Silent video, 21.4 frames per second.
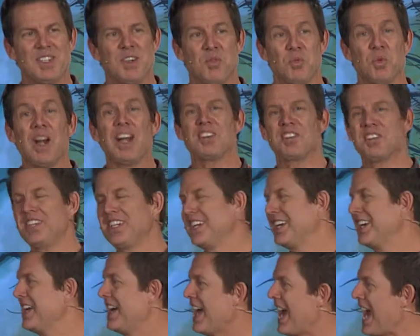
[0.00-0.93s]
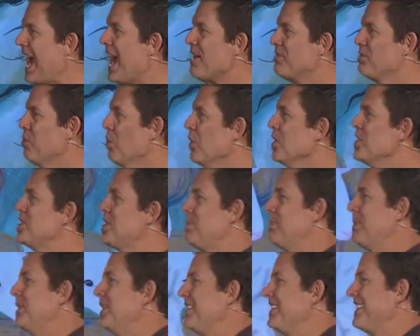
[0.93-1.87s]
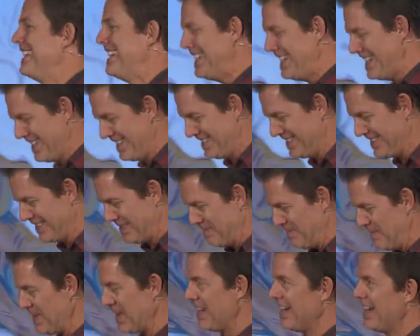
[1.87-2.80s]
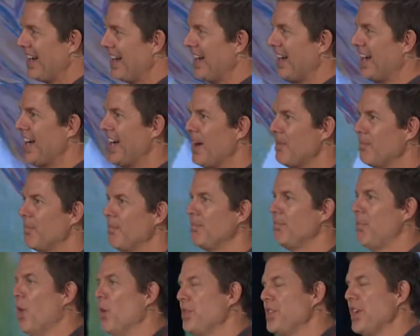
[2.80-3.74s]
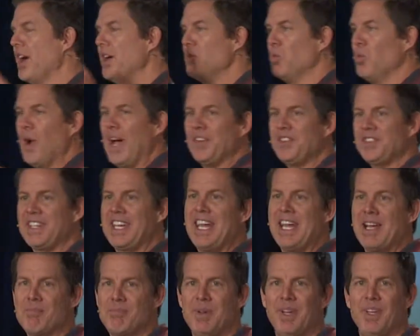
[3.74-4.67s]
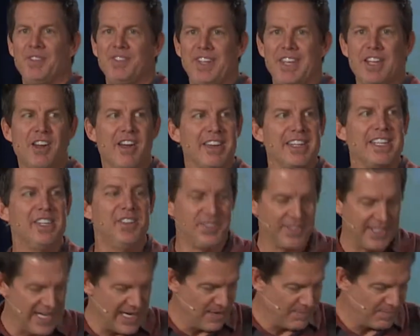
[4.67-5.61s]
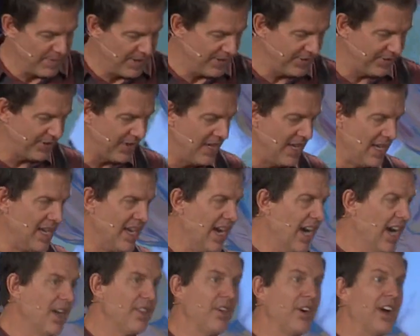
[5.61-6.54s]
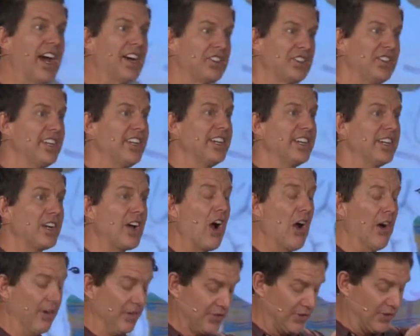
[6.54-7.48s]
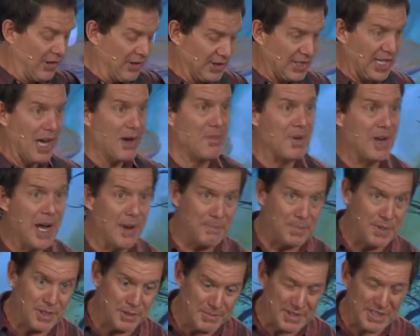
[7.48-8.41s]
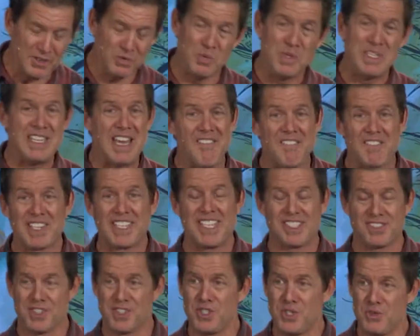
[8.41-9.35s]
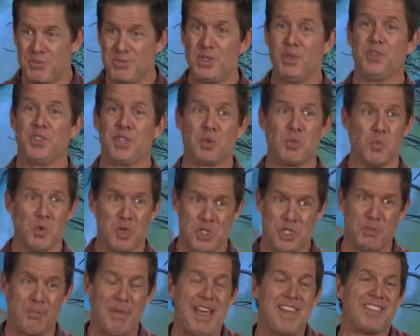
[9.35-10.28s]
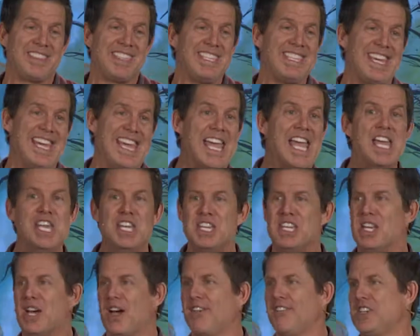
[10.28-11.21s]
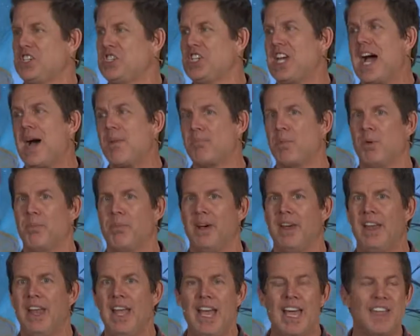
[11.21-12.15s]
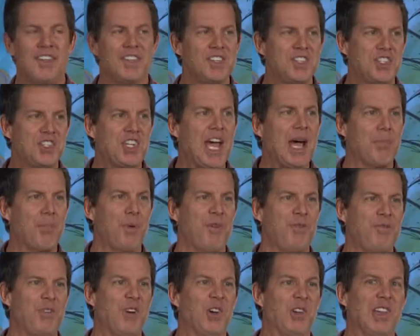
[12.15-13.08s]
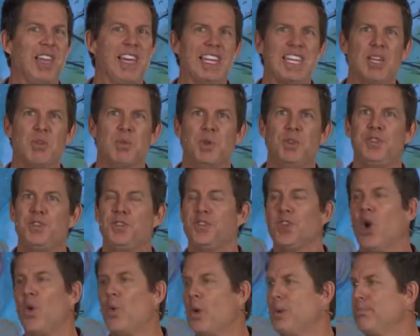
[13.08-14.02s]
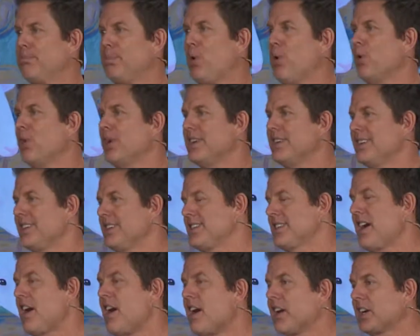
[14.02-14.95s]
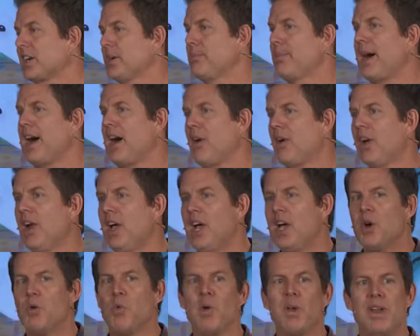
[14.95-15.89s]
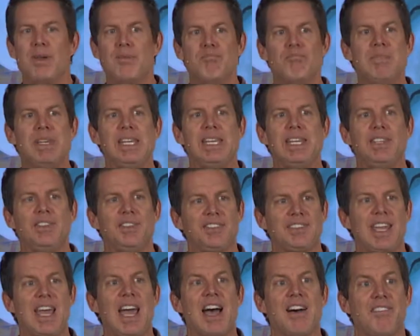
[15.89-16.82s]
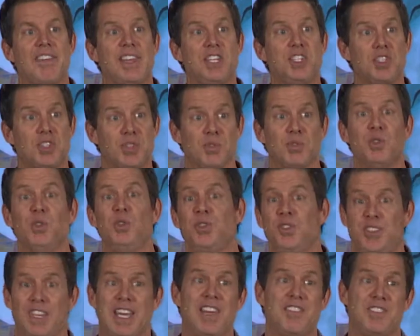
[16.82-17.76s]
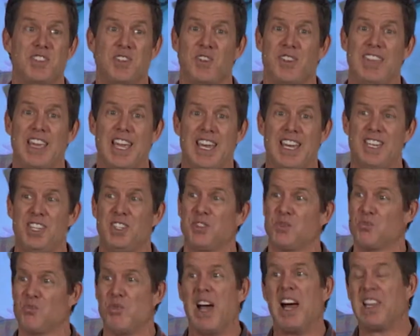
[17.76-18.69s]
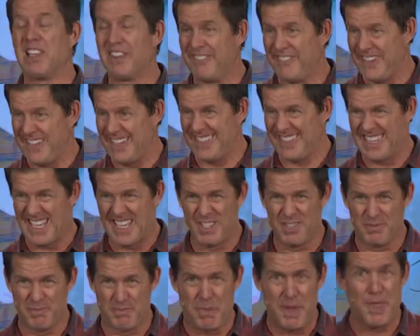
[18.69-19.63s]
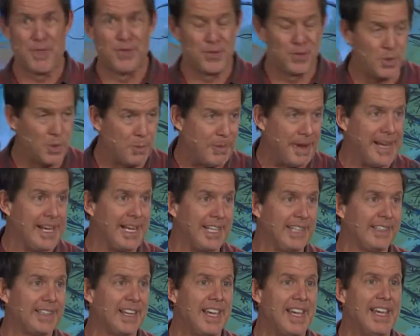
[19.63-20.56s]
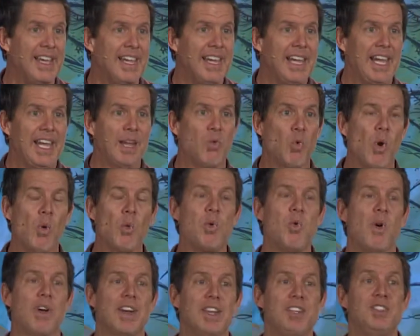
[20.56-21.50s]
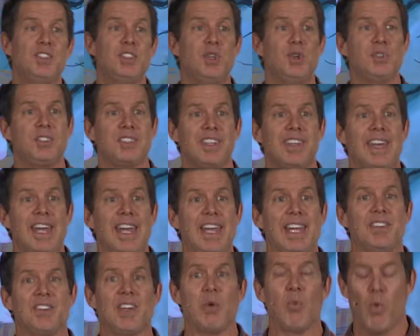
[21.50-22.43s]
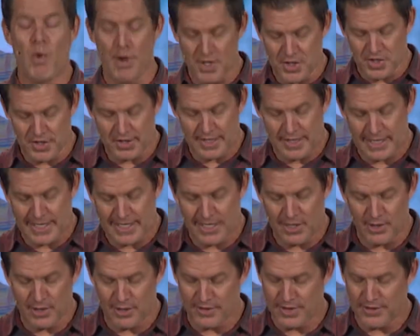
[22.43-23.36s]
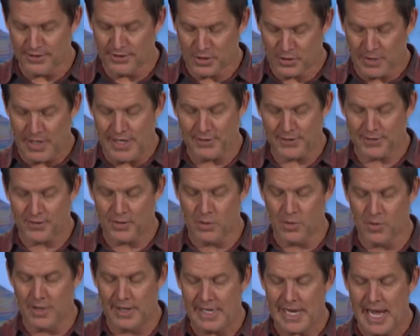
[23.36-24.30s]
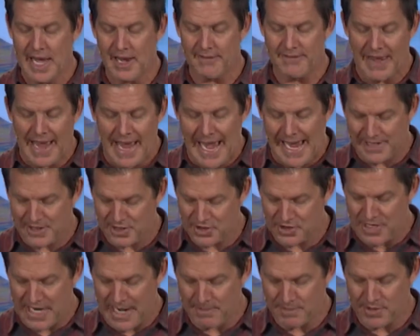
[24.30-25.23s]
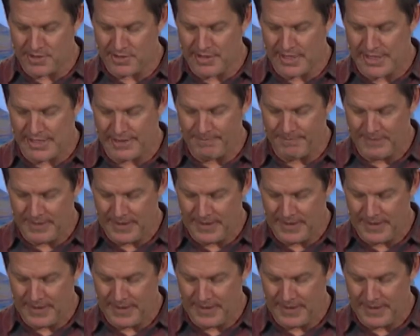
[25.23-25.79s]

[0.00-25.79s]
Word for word: We're actually going to have worship here at the end, uh, both on West Campus and on East Campus. Uh, they're actually going to start coming up here because we never get to do music worship at the end of a chapel. But this chapel felt like it was so important to talk about what it means to have a true Savior that is relevant, that has been through pain. And what we want to do today is I want you to hear this great story out of Acts chapter eight.